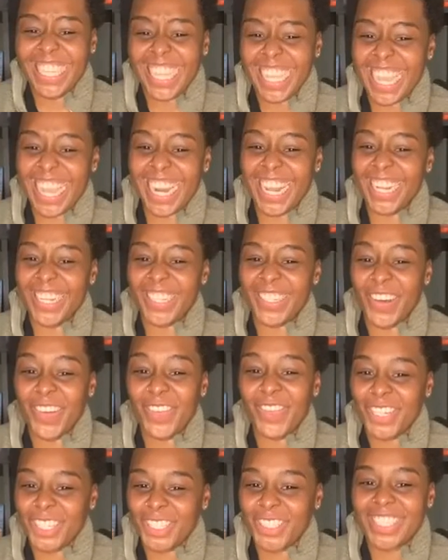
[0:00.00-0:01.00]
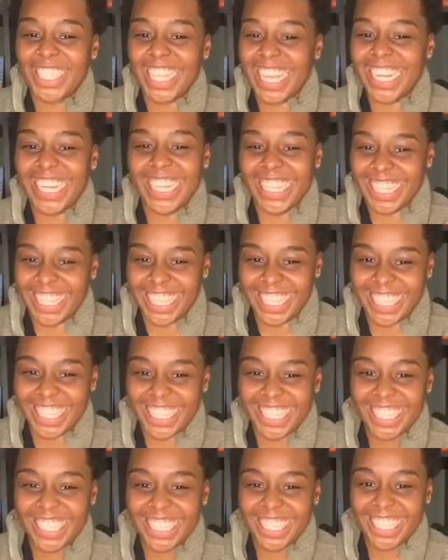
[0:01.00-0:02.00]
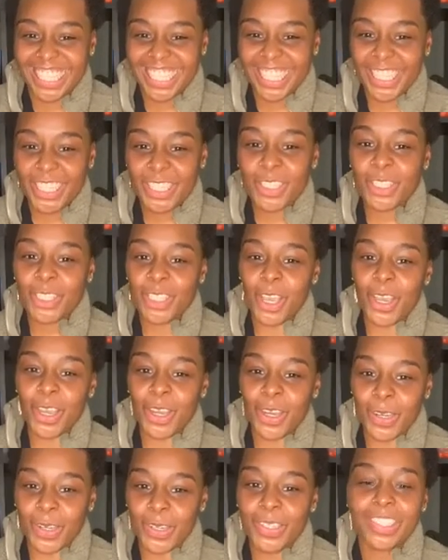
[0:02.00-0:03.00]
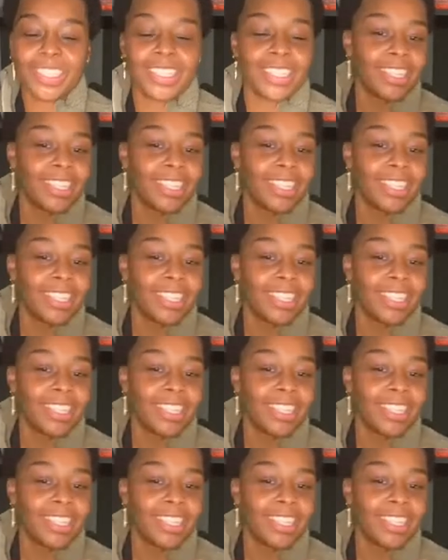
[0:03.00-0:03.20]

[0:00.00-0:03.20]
and I don't post anything. So